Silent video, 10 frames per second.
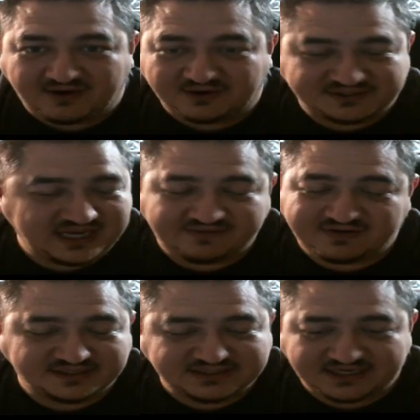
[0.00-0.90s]
or save it
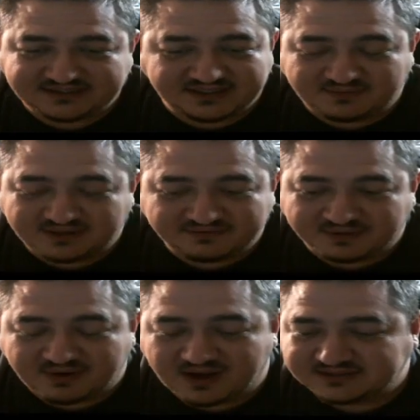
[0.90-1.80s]
as STL, whatever the
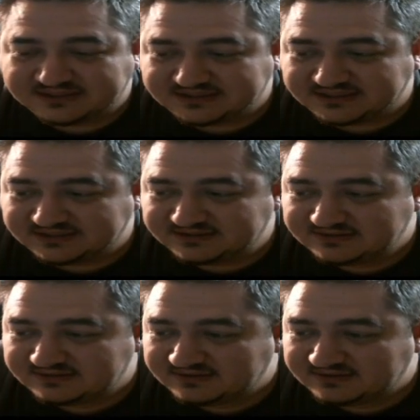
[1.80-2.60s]
process is